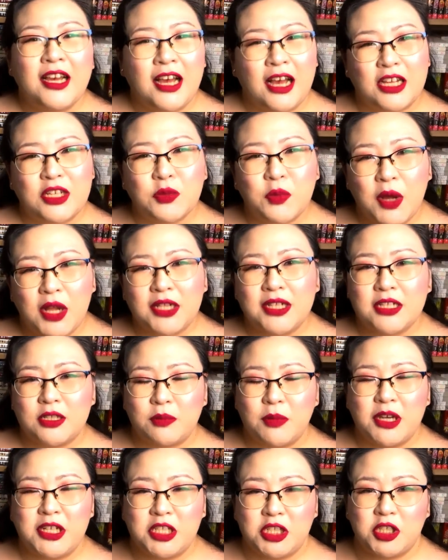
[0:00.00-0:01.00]
as well as
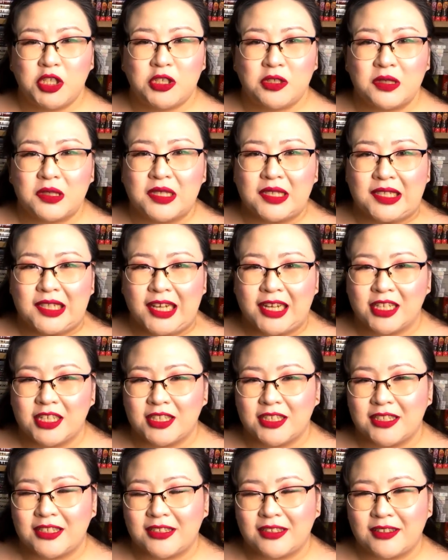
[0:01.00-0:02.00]
my digital
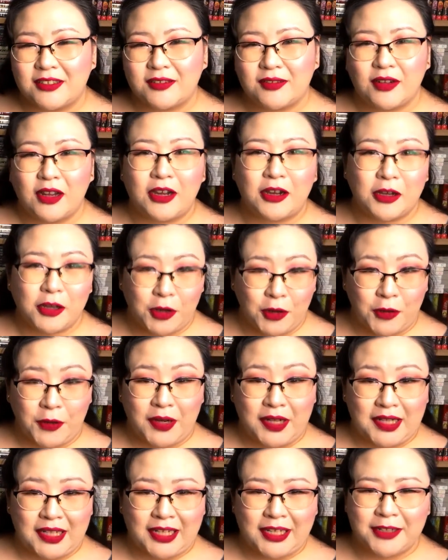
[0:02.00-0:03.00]
collection uh,
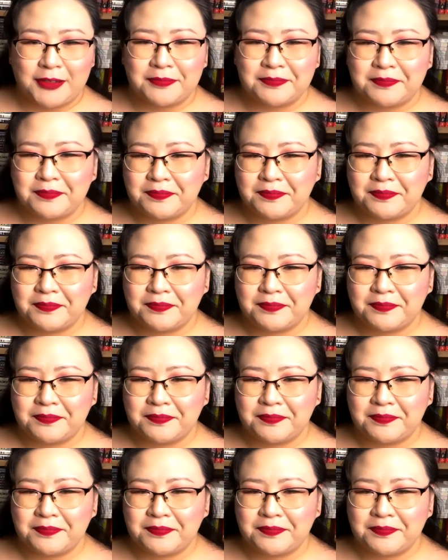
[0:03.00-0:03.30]
currently.